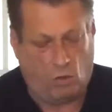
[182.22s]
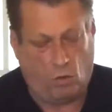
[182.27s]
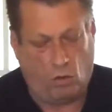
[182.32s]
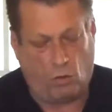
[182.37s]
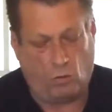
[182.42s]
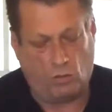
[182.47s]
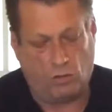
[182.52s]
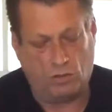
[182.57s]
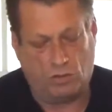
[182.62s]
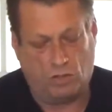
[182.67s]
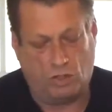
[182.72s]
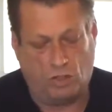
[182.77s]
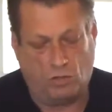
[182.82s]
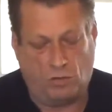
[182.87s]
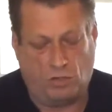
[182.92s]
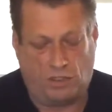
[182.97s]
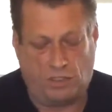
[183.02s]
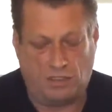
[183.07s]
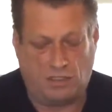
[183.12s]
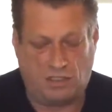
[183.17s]
what we'll
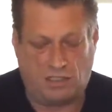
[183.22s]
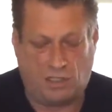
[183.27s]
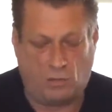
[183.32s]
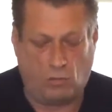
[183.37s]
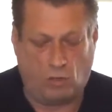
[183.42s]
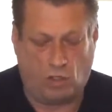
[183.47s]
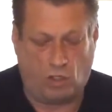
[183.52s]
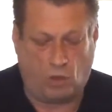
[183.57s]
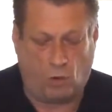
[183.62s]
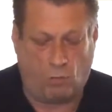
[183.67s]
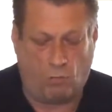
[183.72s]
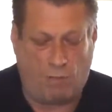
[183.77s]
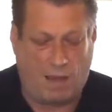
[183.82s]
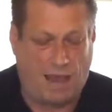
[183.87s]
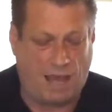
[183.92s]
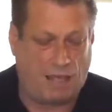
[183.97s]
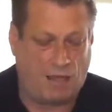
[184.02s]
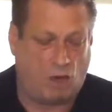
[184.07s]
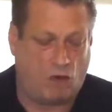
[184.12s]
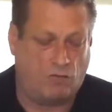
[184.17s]
do is, is then we'll go
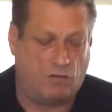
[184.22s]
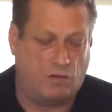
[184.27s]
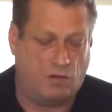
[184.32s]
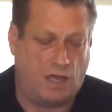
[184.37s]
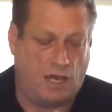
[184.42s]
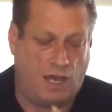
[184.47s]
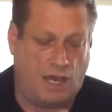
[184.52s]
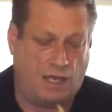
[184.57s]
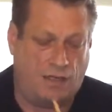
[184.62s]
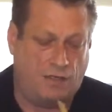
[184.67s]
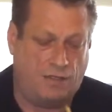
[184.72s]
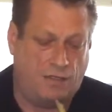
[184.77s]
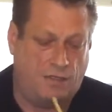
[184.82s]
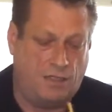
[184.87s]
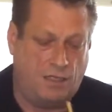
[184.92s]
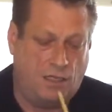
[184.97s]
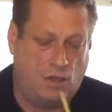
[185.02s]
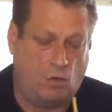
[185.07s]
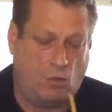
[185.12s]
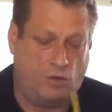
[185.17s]
back over that
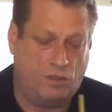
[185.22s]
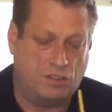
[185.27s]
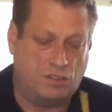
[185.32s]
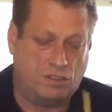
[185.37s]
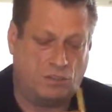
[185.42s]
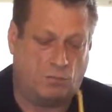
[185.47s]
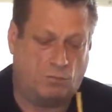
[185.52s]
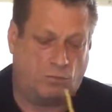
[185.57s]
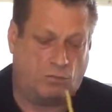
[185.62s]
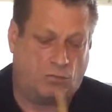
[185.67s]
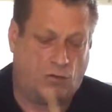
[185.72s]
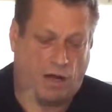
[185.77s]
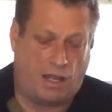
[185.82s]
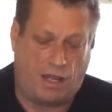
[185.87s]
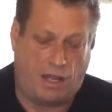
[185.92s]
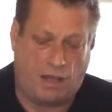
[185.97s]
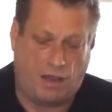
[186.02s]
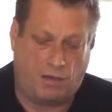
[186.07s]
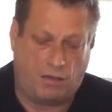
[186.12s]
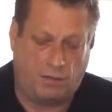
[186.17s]
with some
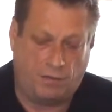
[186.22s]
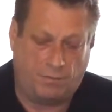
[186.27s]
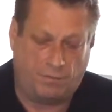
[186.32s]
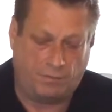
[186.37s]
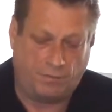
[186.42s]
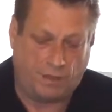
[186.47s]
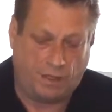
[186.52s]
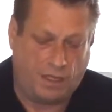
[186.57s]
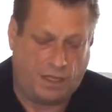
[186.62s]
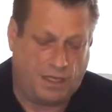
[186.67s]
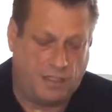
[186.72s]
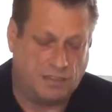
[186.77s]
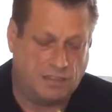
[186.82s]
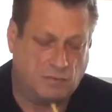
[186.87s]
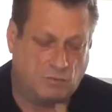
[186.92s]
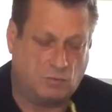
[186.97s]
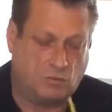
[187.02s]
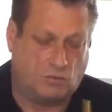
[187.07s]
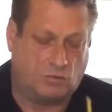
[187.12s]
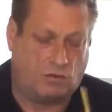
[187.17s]
brown and
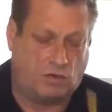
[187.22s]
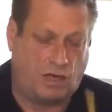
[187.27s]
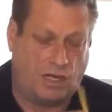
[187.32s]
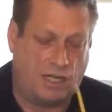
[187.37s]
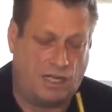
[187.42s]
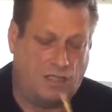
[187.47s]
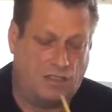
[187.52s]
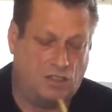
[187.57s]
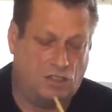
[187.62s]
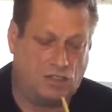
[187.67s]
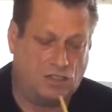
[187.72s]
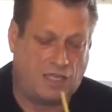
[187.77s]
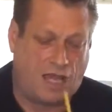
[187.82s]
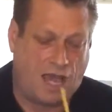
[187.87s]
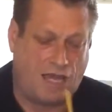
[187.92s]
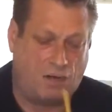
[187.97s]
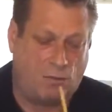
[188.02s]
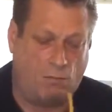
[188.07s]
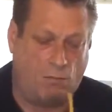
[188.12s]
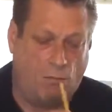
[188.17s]
some gray and just
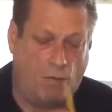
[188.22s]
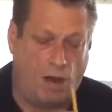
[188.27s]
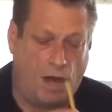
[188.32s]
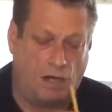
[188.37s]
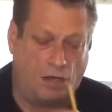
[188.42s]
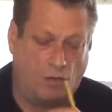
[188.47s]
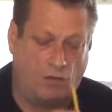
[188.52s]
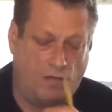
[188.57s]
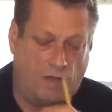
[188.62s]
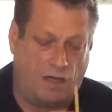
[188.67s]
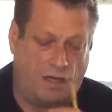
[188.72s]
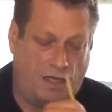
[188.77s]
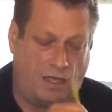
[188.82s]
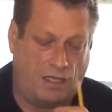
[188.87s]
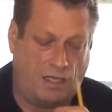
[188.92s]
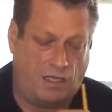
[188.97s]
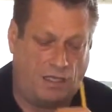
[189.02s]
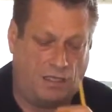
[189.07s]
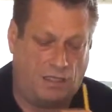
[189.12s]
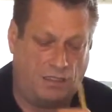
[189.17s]
kind of model that
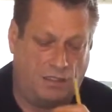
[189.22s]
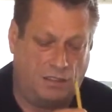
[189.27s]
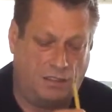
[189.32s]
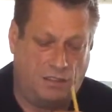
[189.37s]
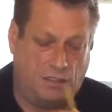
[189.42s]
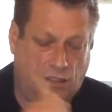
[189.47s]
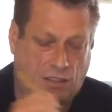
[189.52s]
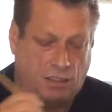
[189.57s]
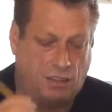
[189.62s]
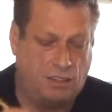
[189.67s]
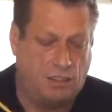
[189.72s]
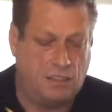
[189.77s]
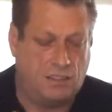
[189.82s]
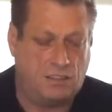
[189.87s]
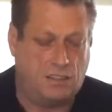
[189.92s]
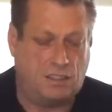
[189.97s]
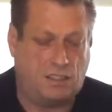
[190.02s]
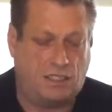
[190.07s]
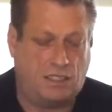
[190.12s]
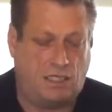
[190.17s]
in
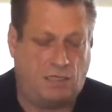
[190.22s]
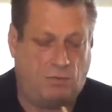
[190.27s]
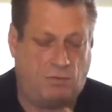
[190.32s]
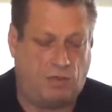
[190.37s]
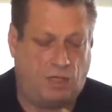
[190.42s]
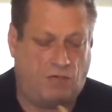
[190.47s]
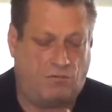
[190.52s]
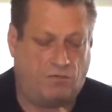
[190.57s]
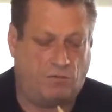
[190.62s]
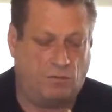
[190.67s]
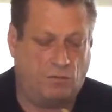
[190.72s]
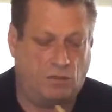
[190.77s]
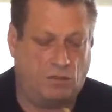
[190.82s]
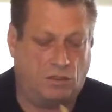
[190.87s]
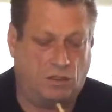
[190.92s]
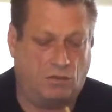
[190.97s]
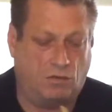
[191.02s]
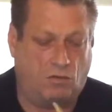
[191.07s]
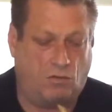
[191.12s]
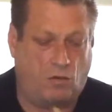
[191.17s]
to keep that from
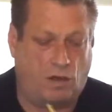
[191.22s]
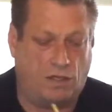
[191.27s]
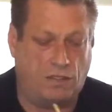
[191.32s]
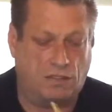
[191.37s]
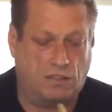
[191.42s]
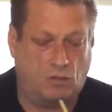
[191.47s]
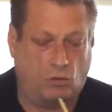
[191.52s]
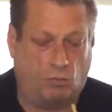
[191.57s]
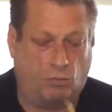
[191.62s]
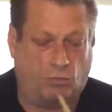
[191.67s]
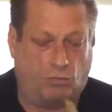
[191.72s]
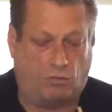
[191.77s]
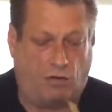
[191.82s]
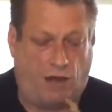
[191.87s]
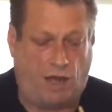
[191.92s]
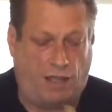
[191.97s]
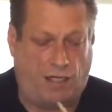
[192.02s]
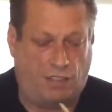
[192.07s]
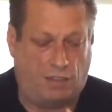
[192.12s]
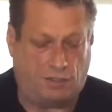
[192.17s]
looking quite so
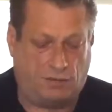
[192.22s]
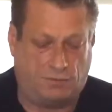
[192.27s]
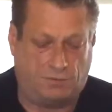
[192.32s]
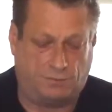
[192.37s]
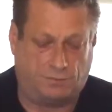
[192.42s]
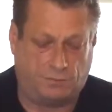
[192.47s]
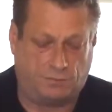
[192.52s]
bright.